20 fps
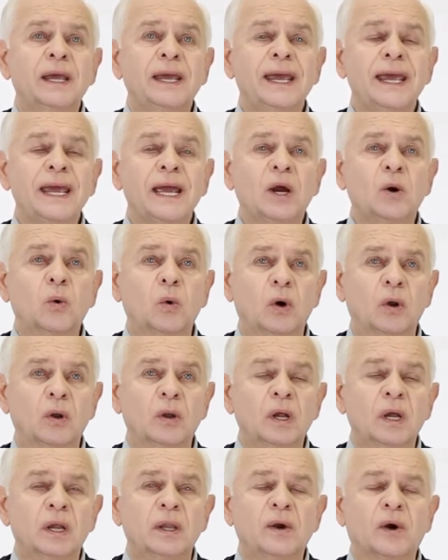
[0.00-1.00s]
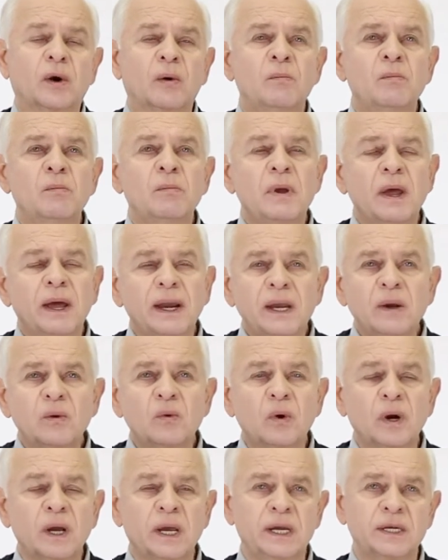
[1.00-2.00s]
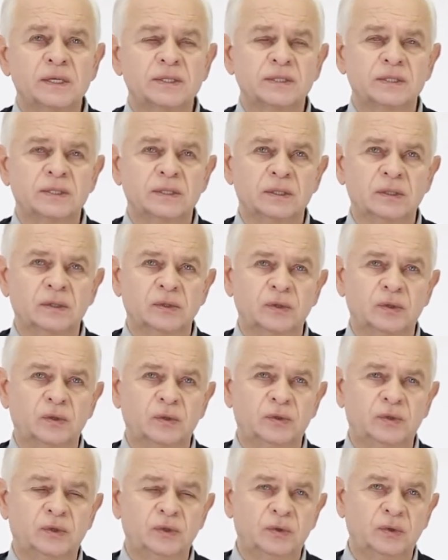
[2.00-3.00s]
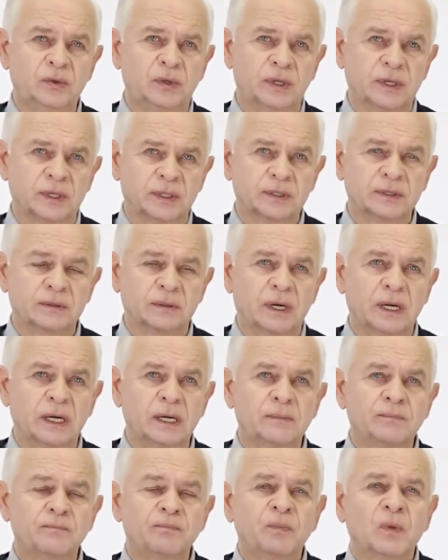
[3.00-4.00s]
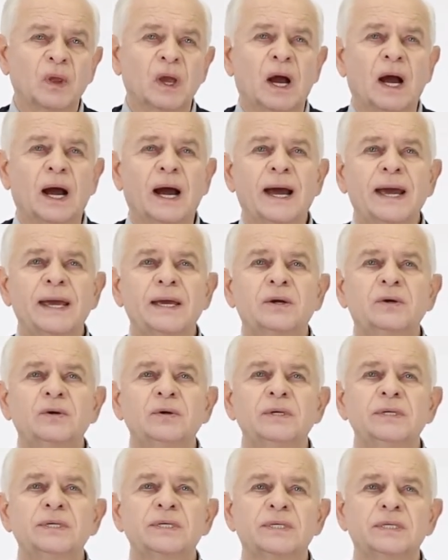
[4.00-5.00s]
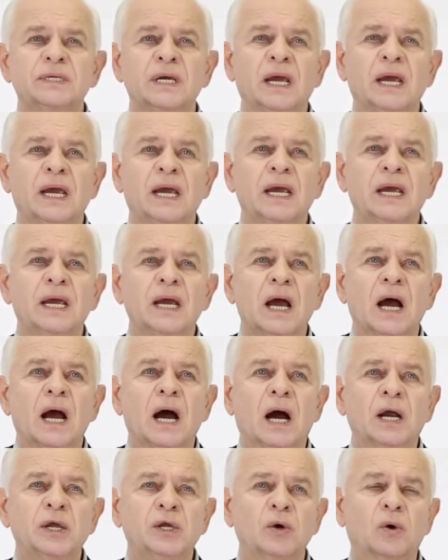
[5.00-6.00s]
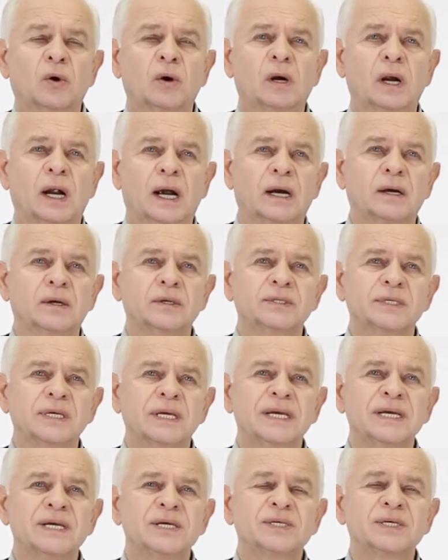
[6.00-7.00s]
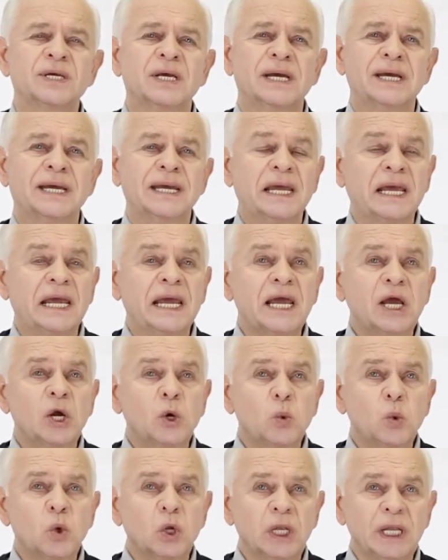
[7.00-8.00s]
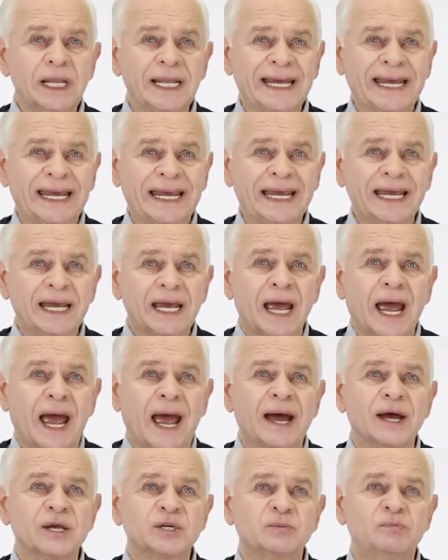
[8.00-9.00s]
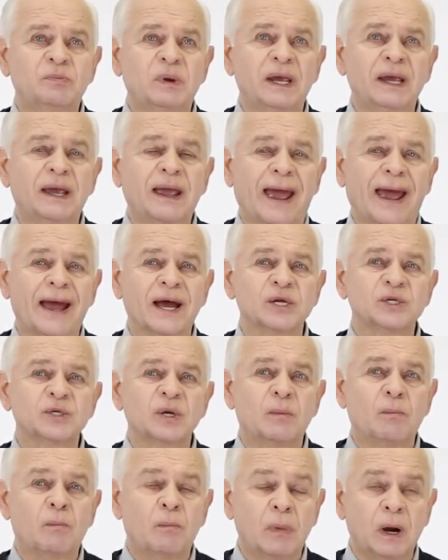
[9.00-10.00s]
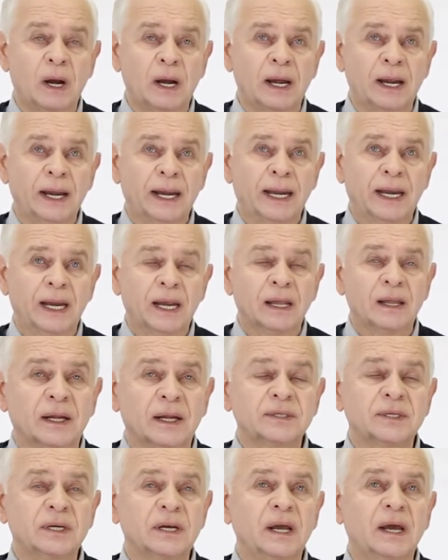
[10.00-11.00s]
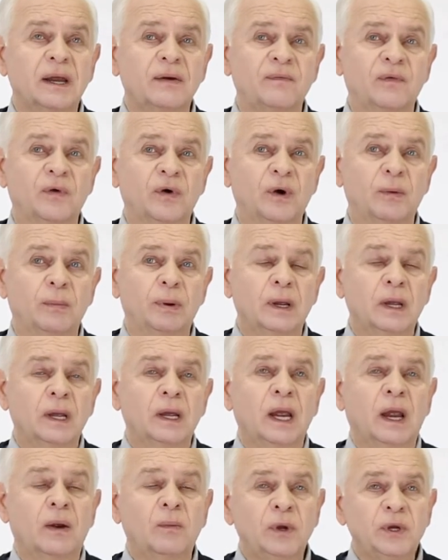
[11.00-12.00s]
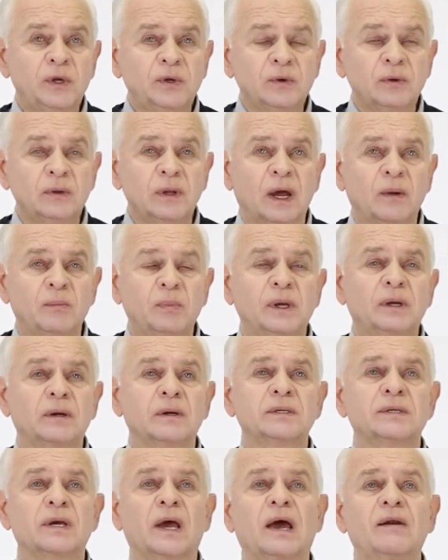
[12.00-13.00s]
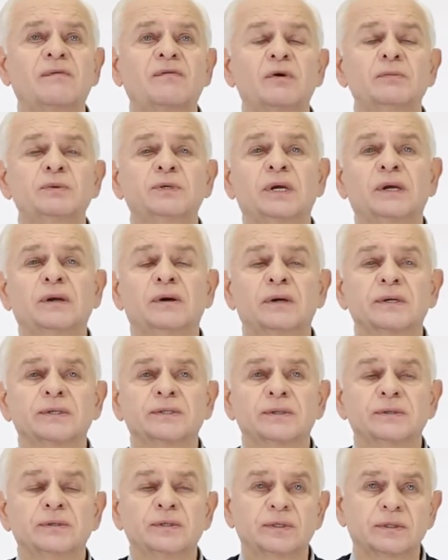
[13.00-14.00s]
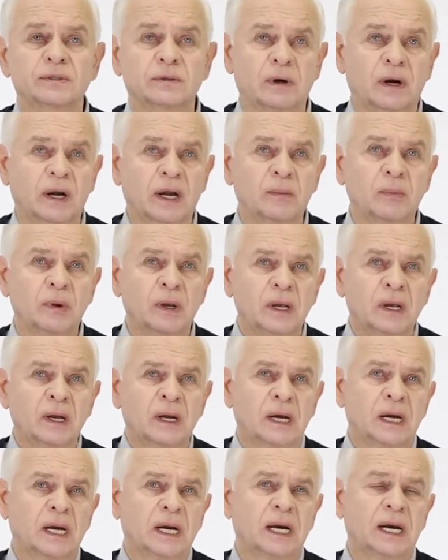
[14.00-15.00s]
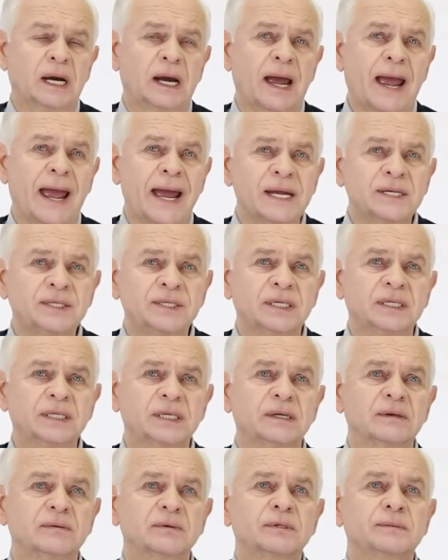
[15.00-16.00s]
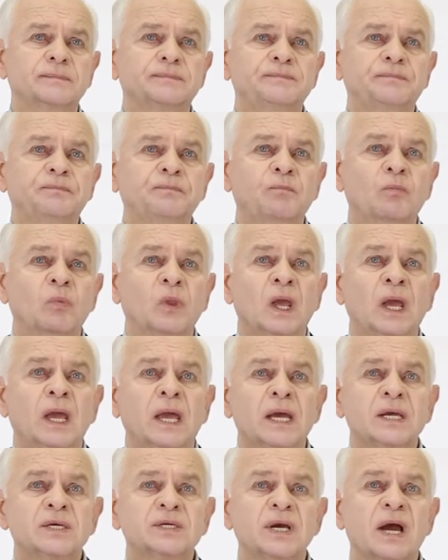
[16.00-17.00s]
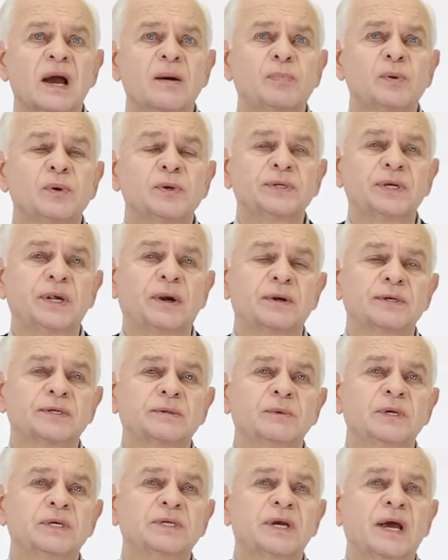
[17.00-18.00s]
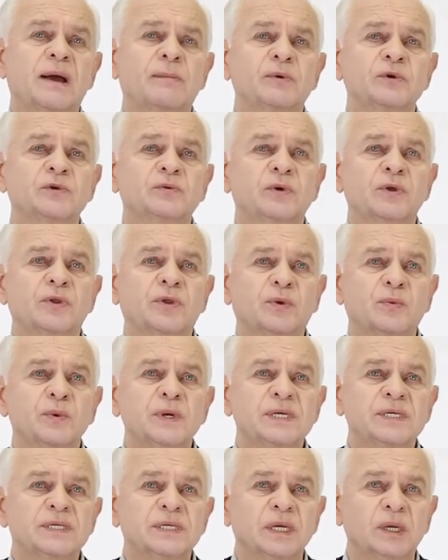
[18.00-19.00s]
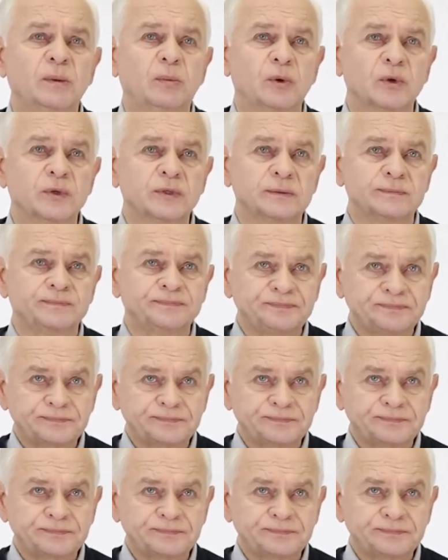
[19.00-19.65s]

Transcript: equal. There are many ways to do this, right? I could say, your house is equally as big as mine. That's an adverb. And we do that because adverbs can also describe adjectives. Examples, here are some examples with 3 syllables.